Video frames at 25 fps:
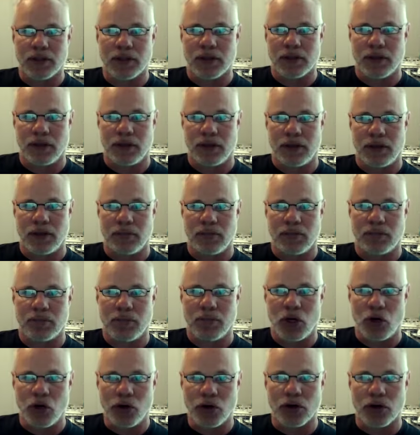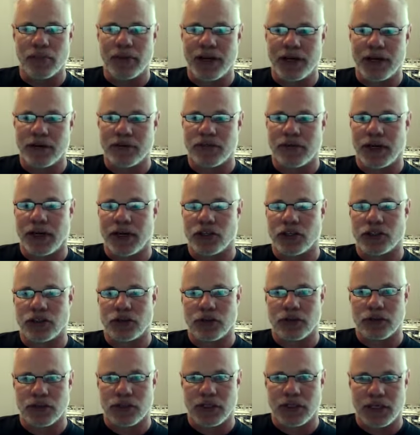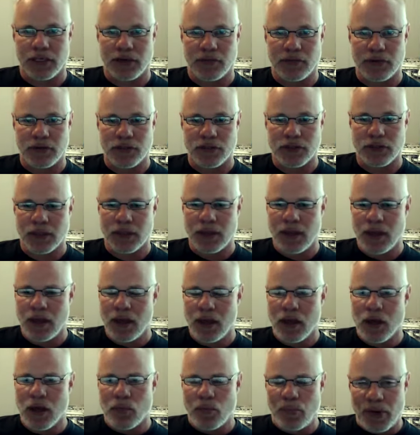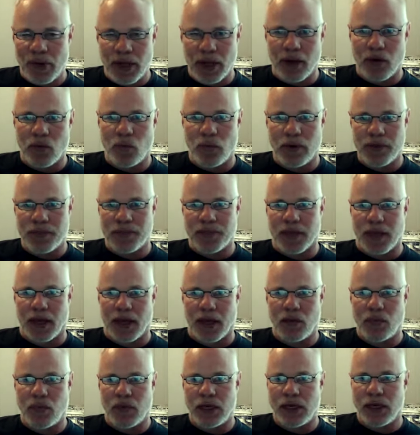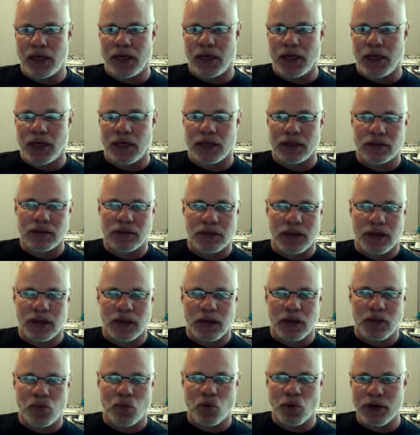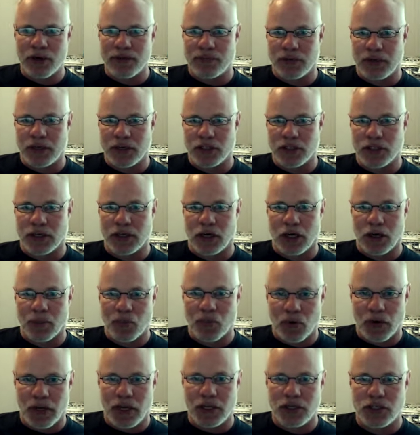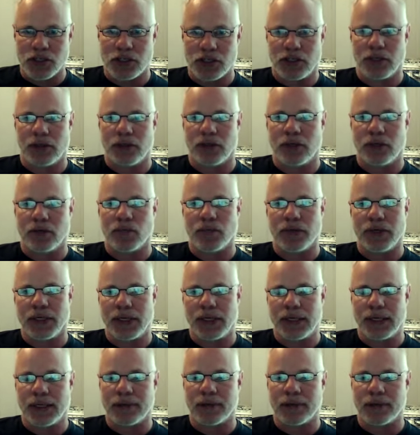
the motor manufacturers give us. But with that, we get more efficient operation. We get